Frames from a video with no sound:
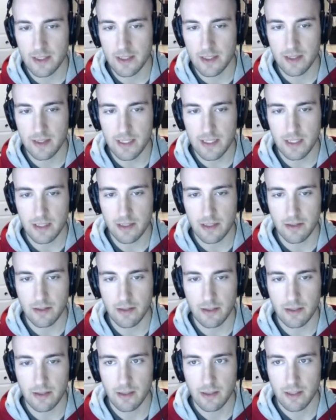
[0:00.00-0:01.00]
this
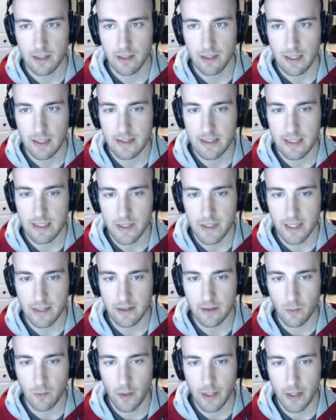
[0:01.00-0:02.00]
year it seems
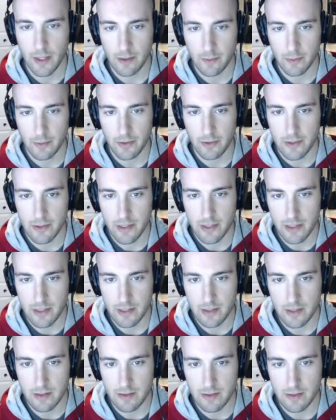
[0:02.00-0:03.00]
like the
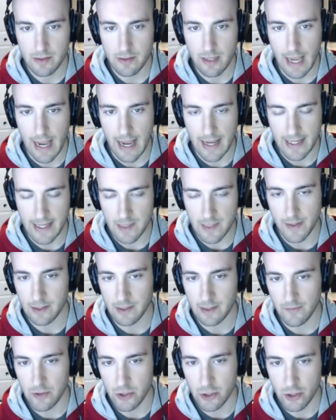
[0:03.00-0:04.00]
wearables aspect
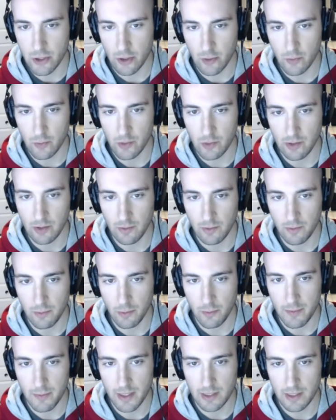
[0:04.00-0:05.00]
of the show
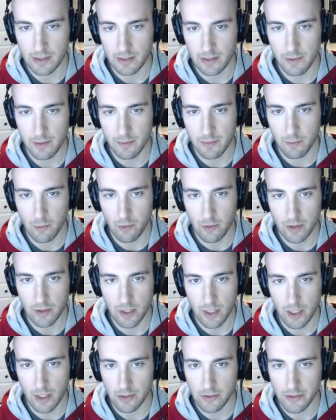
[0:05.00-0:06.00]
will be a little bit more
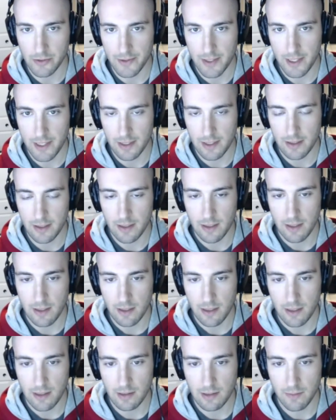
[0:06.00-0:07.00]
concrete. It'll